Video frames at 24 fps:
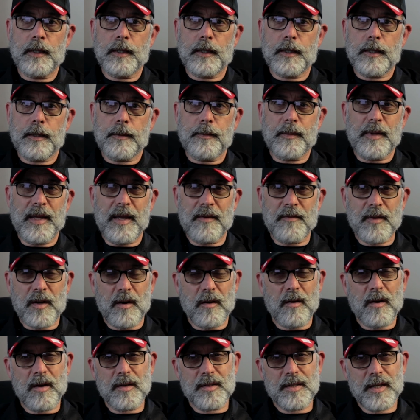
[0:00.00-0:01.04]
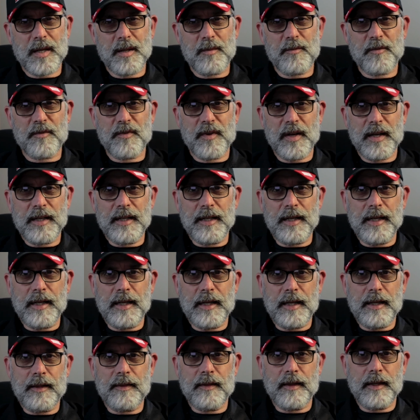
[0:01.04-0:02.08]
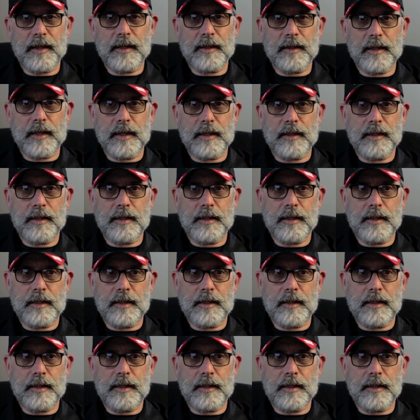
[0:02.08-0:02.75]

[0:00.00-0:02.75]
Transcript: I'm having a hard time finding anything that